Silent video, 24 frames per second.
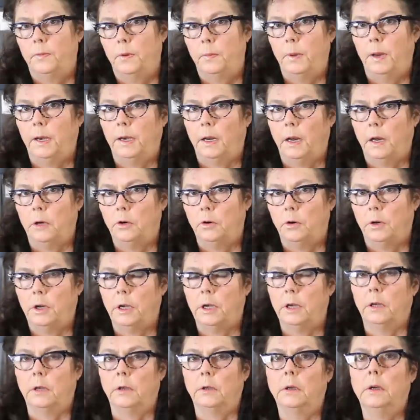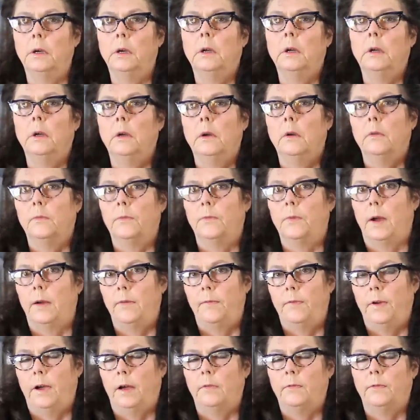depending on your kiln. I
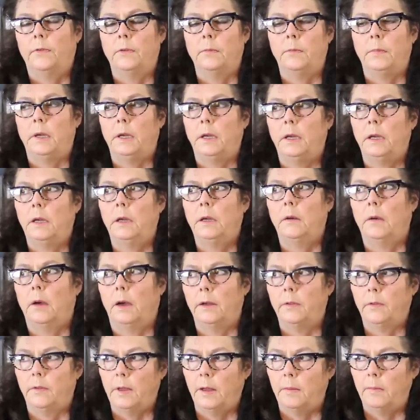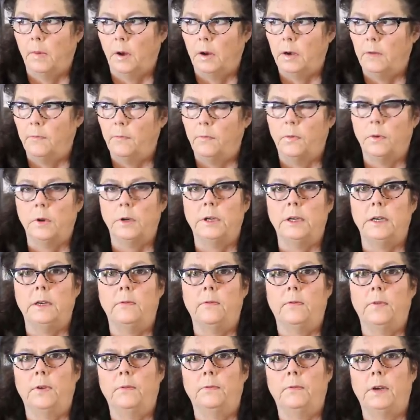found for me, I set mine at
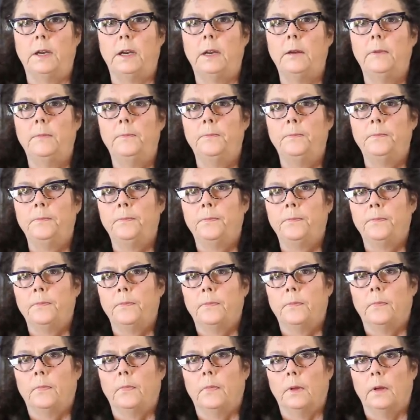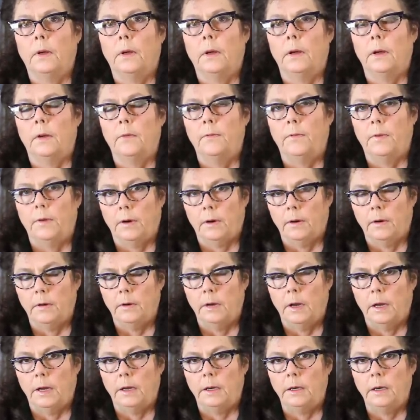1450 uh,
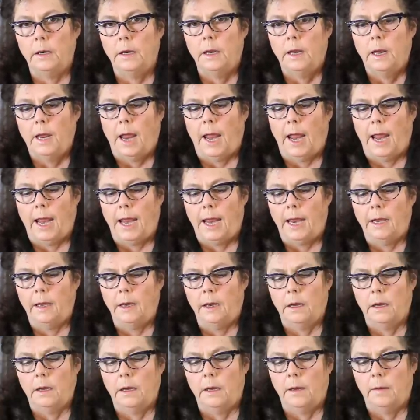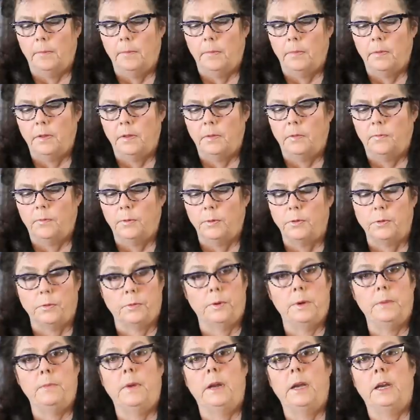Fahrenheit and um, for
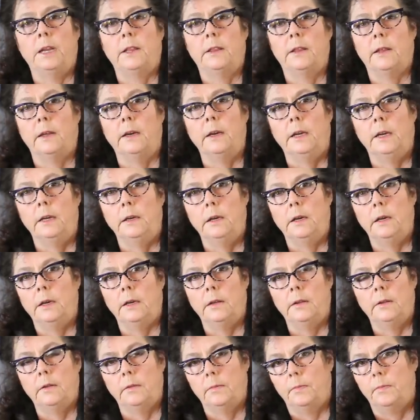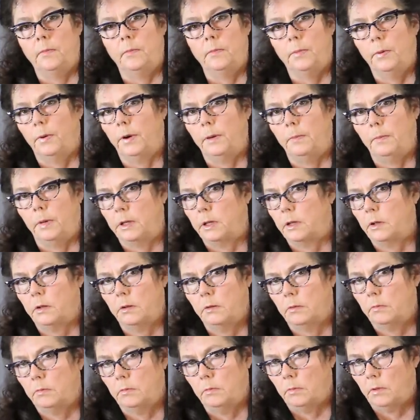three minutes and it, it's pretty much
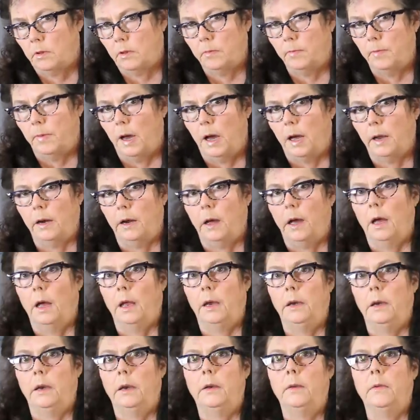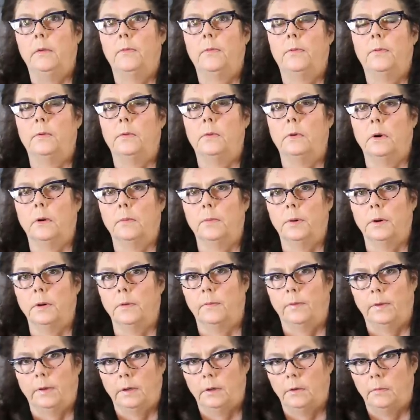spot on for
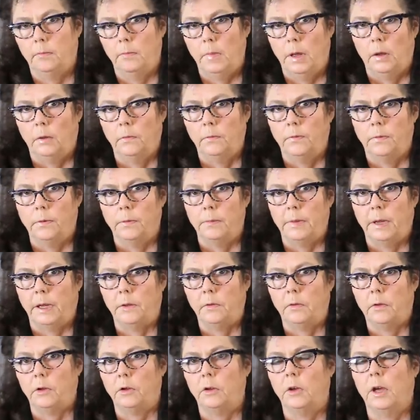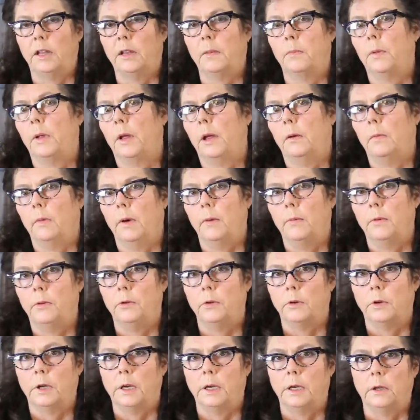perfect melt for me. So you have to play around with
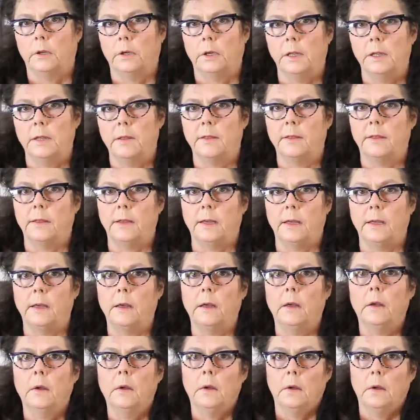your kiln and see